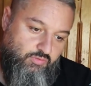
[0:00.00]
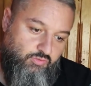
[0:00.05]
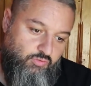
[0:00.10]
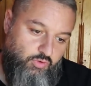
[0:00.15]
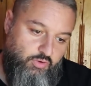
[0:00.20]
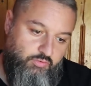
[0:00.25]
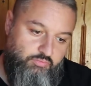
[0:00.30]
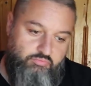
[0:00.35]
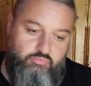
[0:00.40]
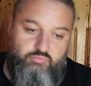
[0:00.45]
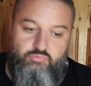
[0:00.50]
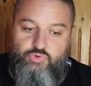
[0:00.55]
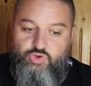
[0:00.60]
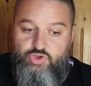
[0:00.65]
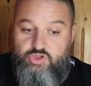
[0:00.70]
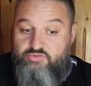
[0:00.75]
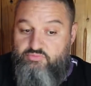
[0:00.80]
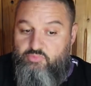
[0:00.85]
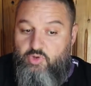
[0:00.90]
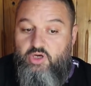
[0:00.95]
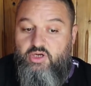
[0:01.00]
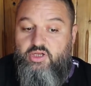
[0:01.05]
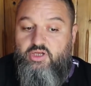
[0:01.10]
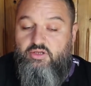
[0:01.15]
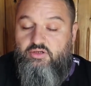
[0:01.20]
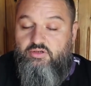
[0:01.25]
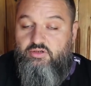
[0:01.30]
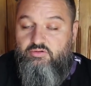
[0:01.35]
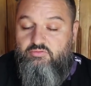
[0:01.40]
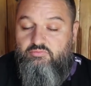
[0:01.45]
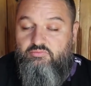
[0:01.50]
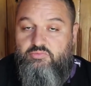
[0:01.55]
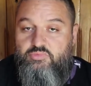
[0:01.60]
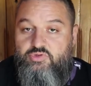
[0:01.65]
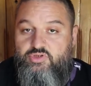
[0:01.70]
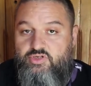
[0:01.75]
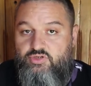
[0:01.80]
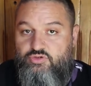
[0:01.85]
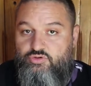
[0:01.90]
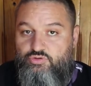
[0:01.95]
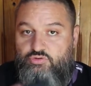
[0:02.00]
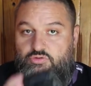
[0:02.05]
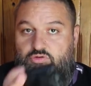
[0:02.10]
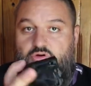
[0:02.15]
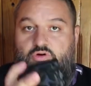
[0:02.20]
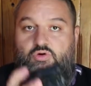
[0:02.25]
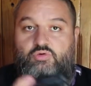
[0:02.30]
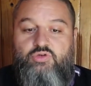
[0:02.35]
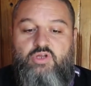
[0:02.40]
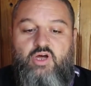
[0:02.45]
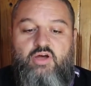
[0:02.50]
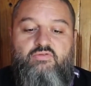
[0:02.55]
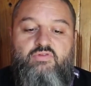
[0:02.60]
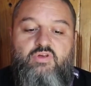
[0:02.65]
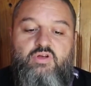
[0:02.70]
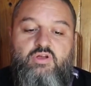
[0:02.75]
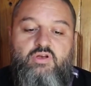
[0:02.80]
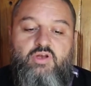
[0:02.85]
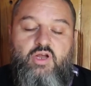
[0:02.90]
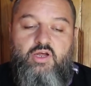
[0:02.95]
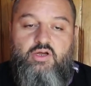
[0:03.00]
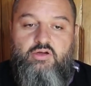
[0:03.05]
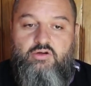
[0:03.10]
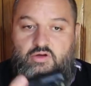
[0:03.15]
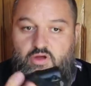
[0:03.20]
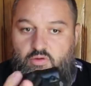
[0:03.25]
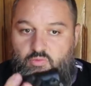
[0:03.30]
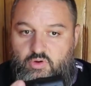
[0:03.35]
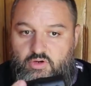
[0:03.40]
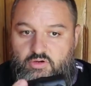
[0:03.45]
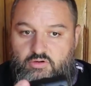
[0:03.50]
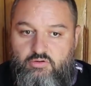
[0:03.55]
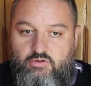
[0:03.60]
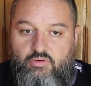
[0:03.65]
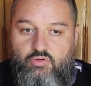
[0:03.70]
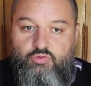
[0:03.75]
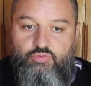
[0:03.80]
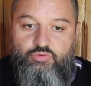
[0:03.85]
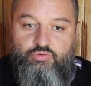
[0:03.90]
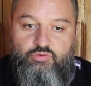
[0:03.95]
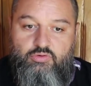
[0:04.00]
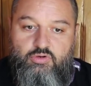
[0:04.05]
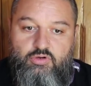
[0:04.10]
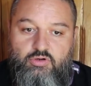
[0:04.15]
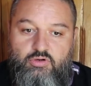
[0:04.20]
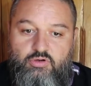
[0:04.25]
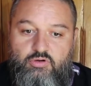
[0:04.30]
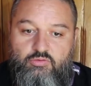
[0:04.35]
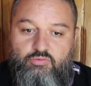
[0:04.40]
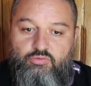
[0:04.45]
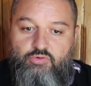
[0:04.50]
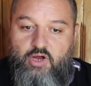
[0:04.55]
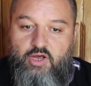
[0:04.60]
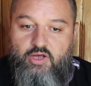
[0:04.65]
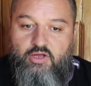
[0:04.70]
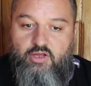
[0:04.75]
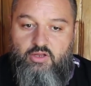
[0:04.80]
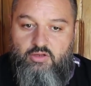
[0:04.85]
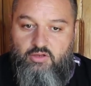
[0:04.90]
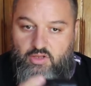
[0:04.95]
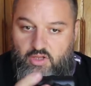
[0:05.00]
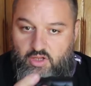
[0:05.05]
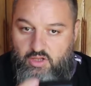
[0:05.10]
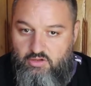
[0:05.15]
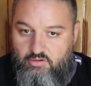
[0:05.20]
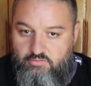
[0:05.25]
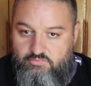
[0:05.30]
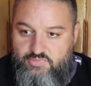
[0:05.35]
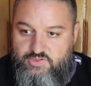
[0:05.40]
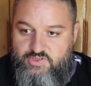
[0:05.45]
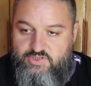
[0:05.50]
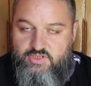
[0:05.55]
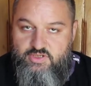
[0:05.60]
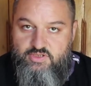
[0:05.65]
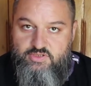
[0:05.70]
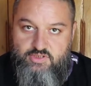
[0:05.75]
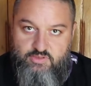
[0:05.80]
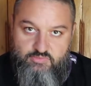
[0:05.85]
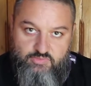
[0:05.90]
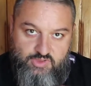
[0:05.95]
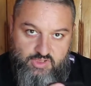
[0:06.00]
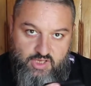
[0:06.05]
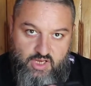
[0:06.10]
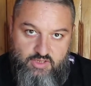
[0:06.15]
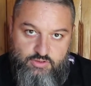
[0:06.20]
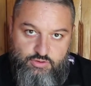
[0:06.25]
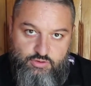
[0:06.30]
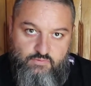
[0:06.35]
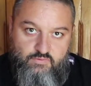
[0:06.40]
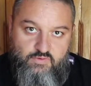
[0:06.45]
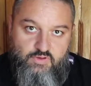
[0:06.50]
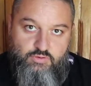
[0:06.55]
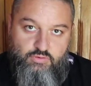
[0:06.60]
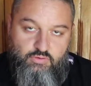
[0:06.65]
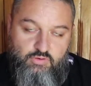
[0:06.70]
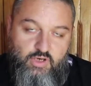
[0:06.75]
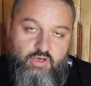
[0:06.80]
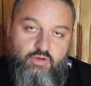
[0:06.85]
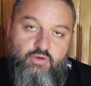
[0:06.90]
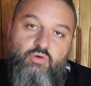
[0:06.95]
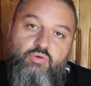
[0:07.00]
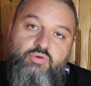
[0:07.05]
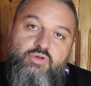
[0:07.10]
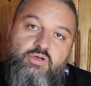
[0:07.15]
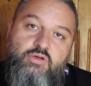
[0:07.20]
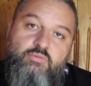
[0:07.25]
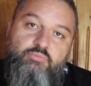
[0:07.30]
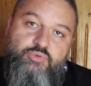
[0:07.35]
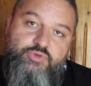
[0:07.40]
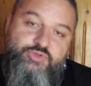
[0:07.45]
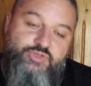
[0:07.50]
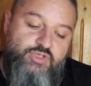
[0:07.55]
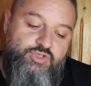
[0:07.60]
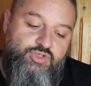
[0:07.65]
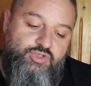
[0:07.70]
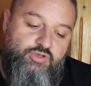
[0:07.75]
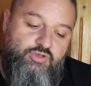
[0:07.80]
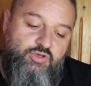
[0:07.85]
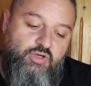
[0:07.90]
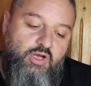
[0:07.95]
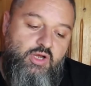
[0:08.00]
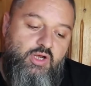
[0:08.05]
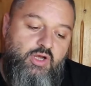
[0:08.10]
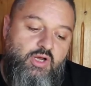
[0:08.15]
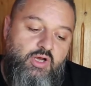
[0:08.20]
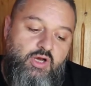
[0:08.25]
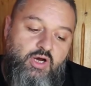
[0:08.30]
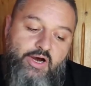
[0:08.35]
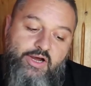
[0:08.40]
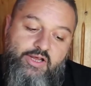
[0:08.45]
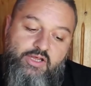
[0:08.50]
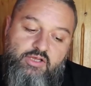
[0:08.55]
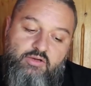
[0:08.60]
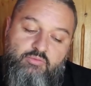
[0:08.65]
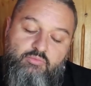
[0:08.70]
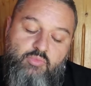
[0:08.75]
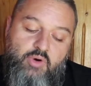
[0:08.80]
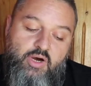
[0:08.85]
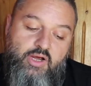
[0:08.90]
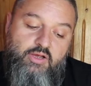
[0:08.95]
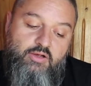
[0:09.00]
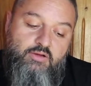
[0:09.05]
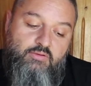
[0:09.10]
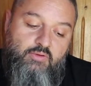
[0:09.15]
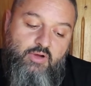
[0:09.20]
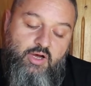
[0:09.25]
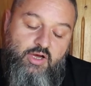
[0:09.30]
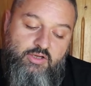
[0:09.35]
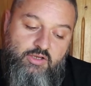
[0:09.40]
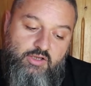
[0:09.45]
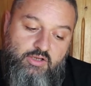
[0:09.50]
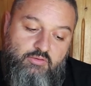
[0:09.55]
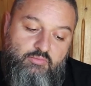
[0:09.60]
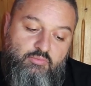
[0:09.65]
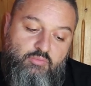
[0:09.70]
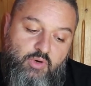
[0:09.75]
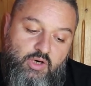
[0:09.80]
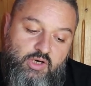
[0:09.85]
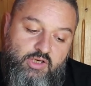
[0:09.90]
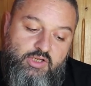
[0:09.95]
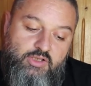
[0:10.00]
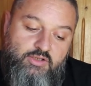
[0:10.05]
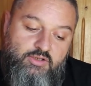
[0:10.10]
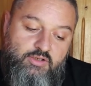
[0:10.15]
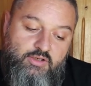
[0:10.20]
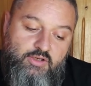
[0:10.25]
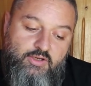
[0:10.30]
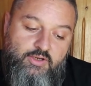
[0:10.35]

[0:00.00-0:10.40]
or just mark it since you go diving, like I want to go to a wreck and I see some signs of it, or I know the position, I can mark it.